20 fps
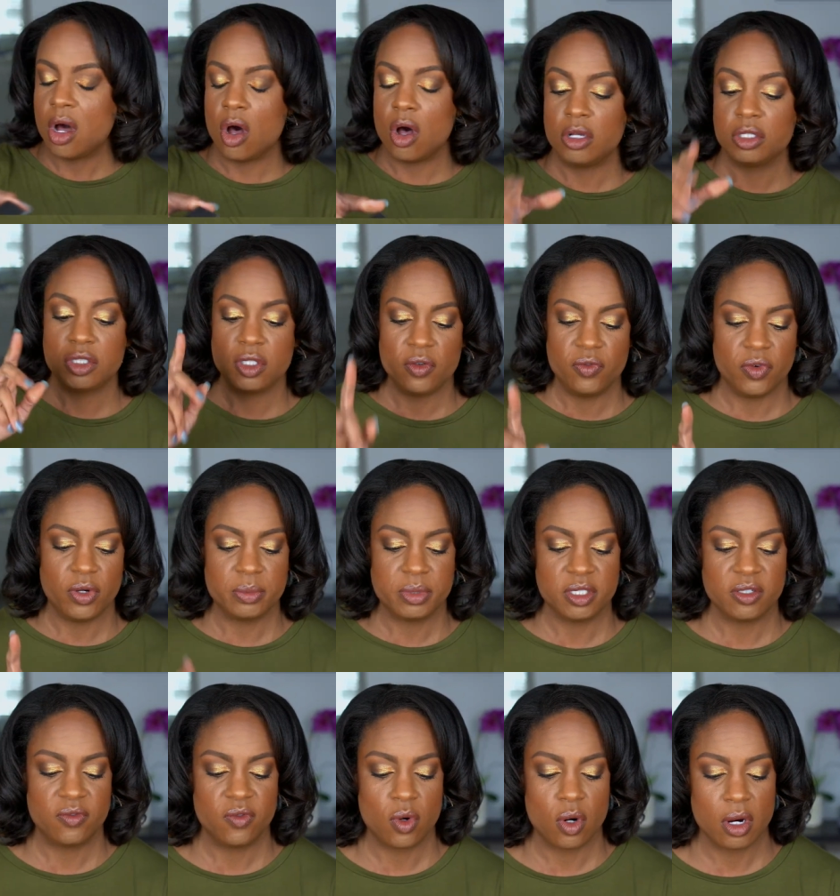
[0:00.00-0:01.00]
Also from
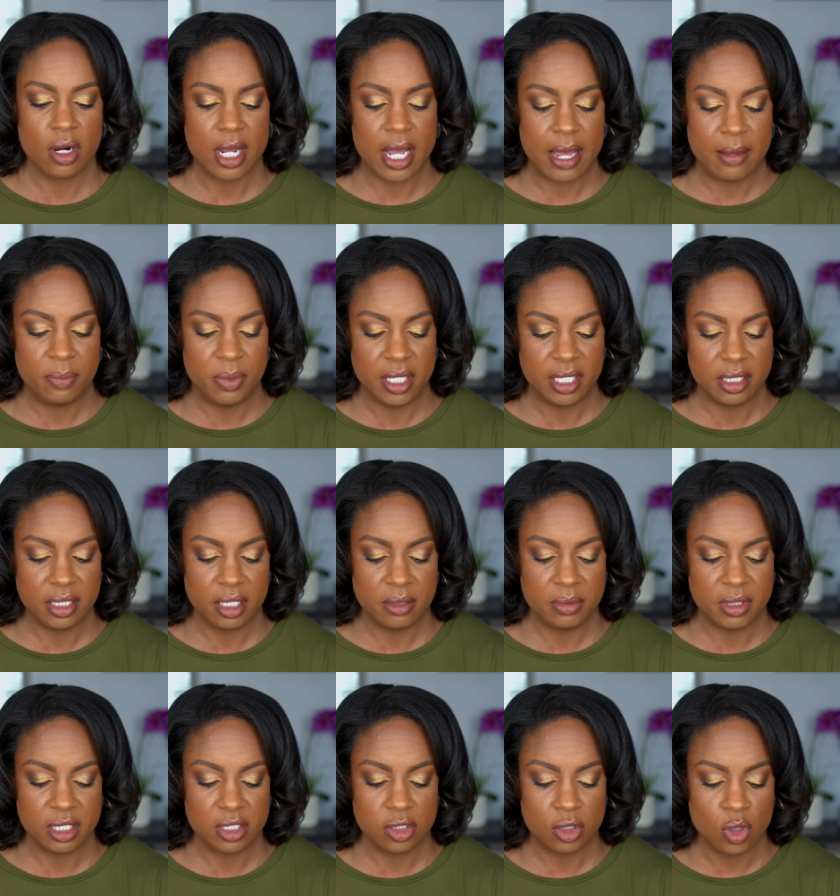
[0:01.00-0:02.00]
Sephora, I picked
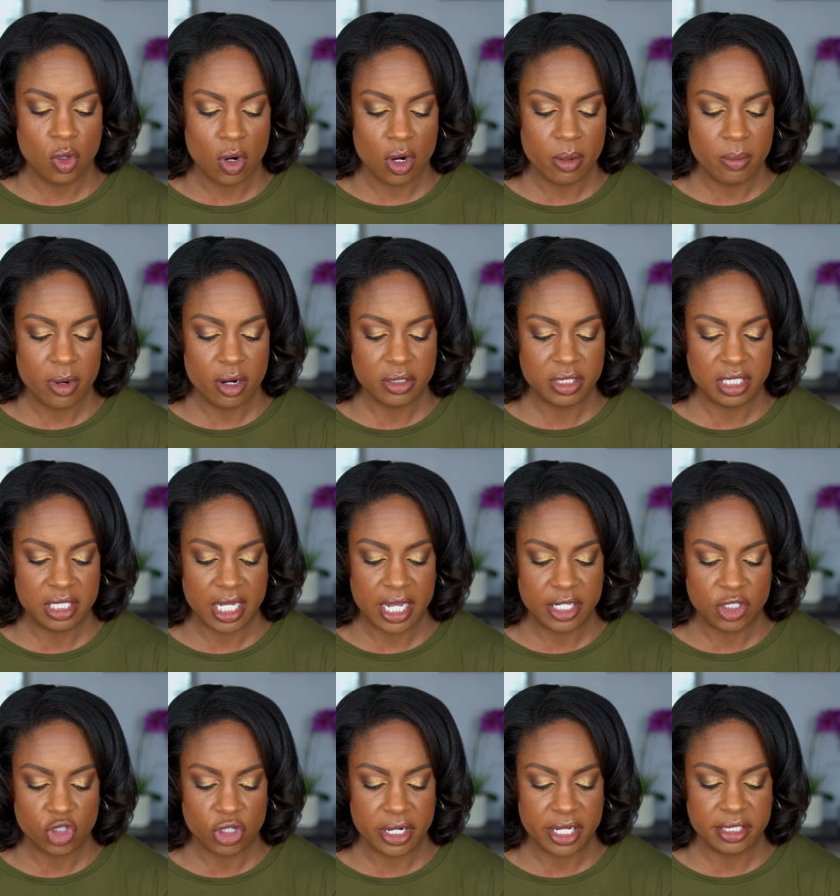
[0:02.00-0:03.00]
up this Laura
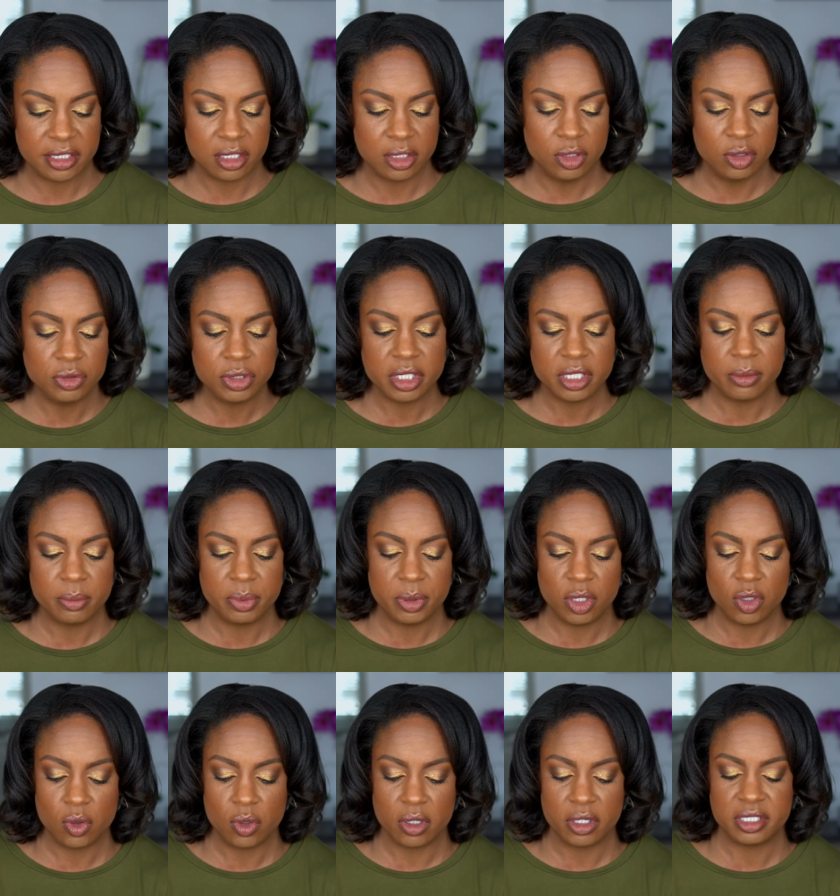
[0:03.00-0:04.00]
Mercier Translucent
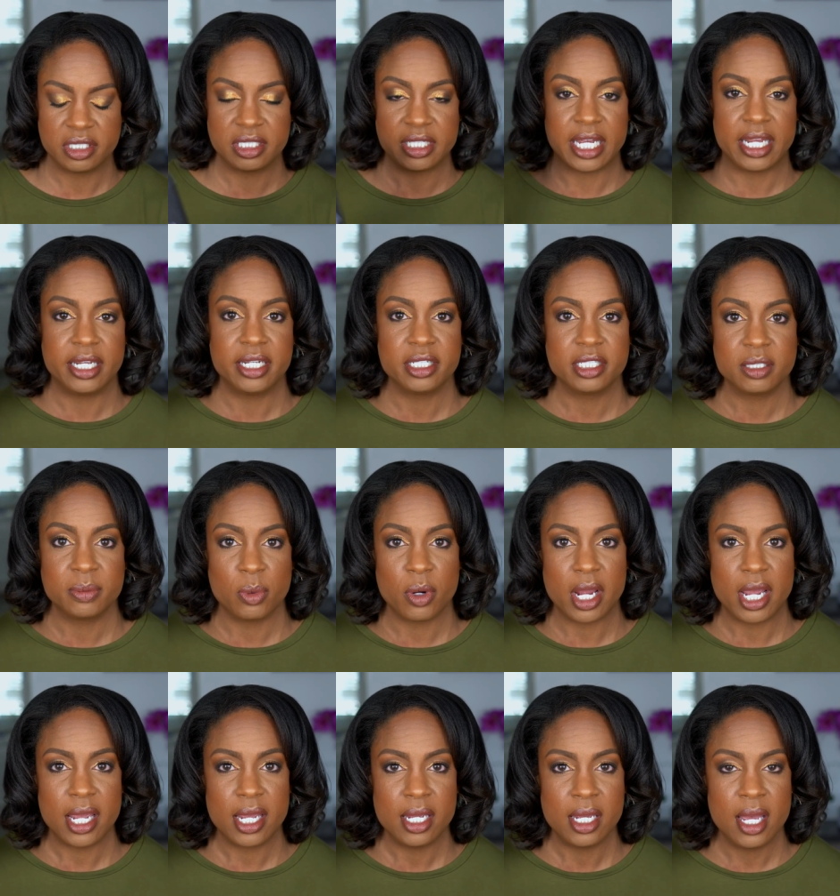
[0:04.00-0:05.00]
Pure Setting
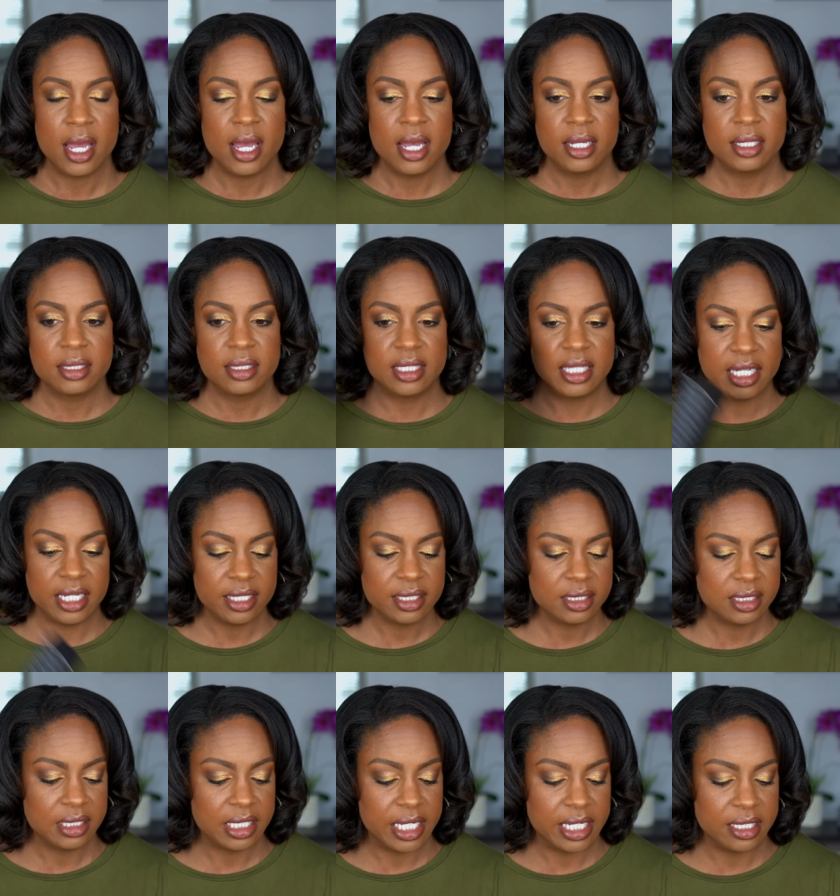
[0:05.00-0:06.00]
Spray.
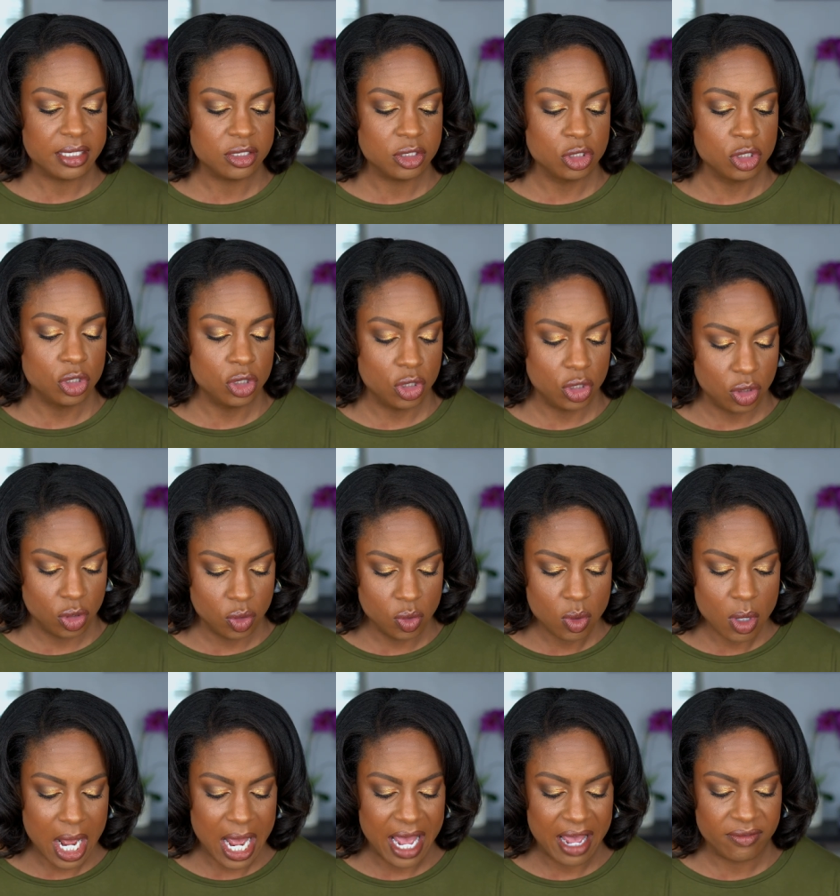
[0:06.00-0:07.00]
This is
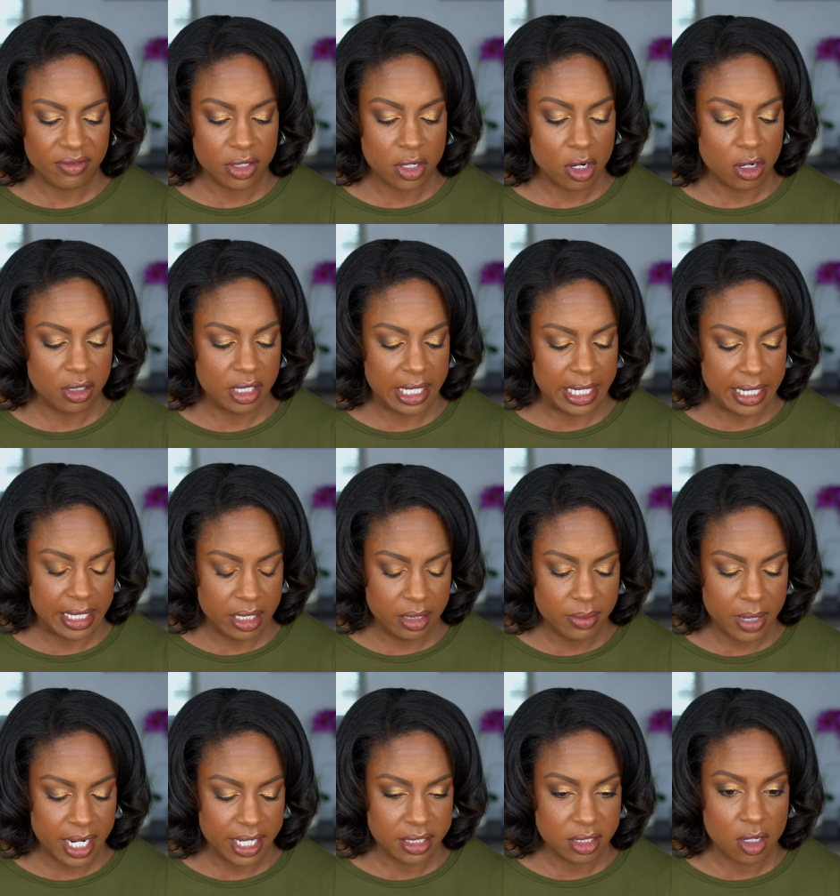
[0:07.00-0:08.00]
new. I haven't heard
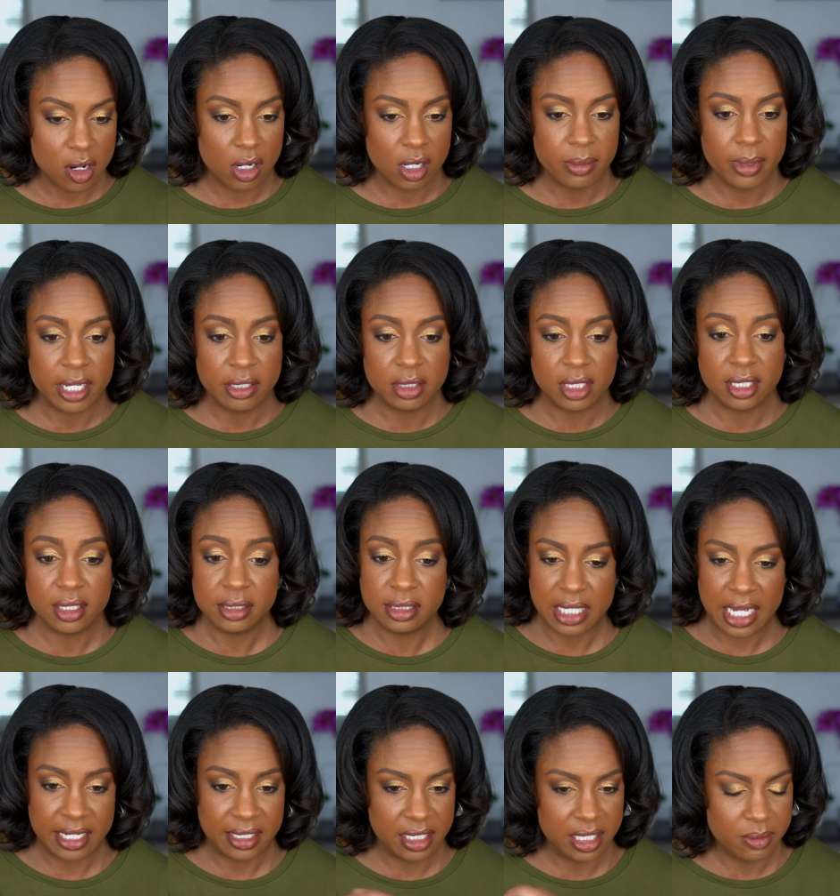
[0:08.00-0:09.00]
anybody talk about
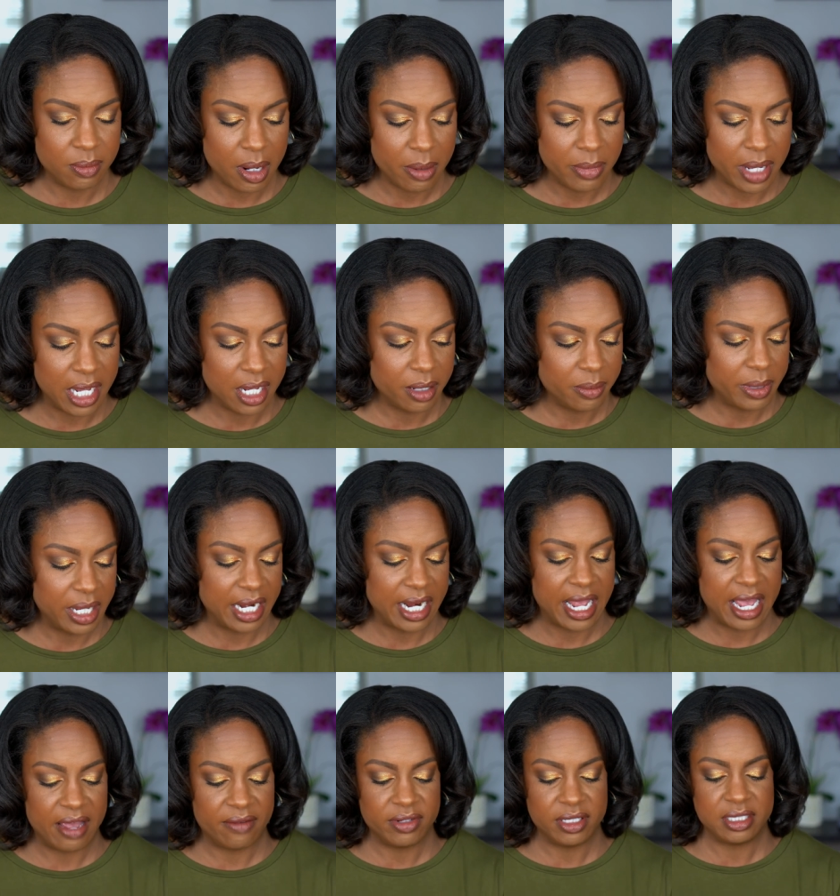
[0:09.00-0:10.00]
this. I did my makeup and I
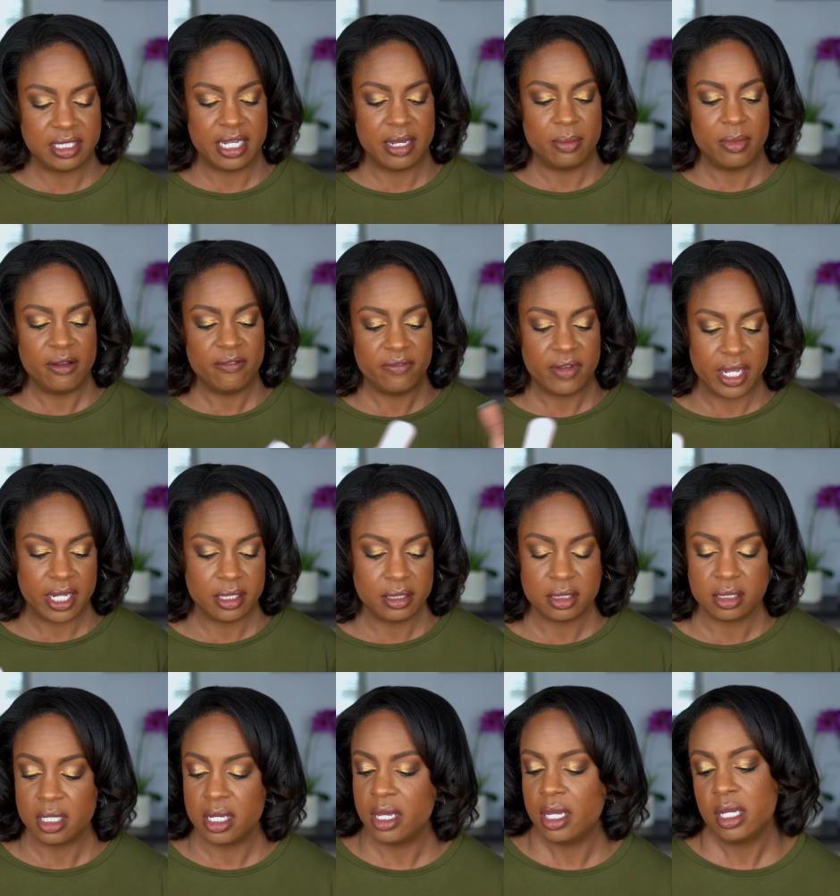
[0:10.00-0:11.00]
haven't set my
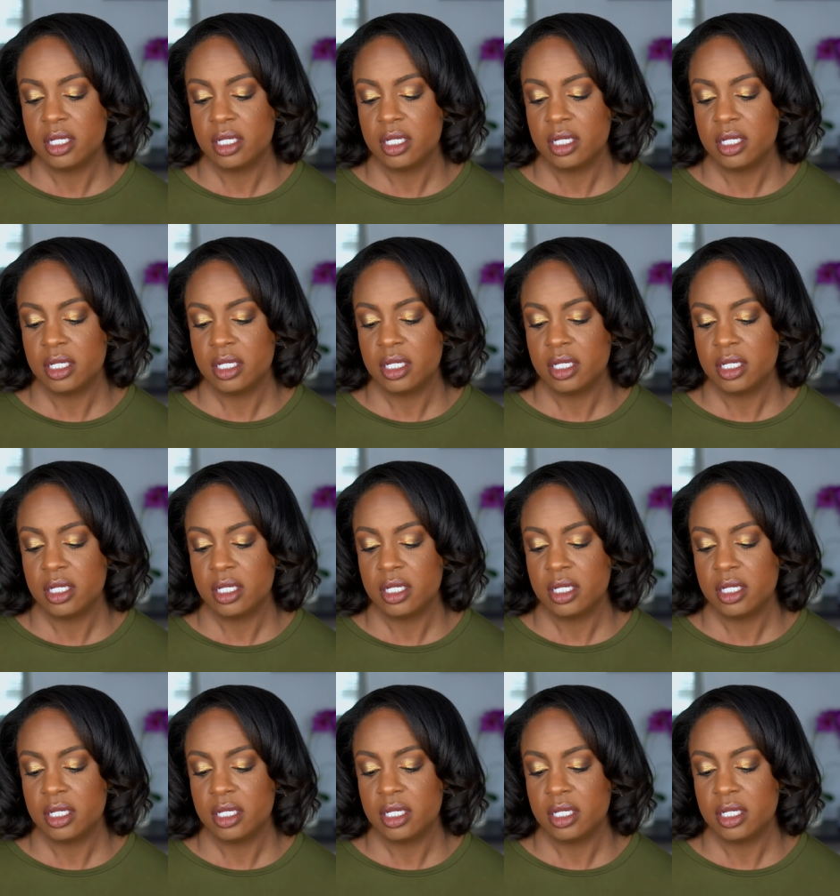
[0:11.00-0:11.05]
face.